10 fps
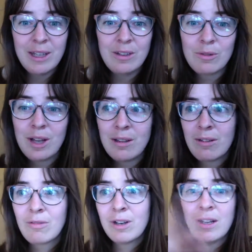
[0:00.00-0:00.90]
and you can
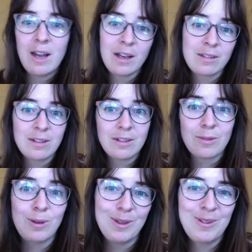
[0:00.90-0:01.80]
create
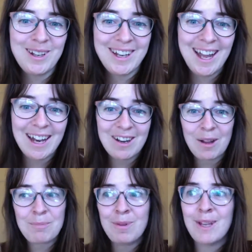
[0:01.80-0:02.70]
accidents with it and
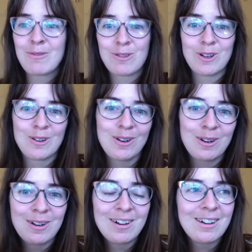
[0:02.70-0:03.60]
not pay for
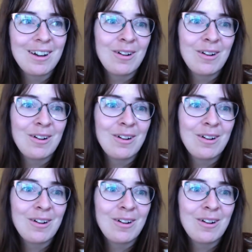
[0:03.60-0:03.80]
your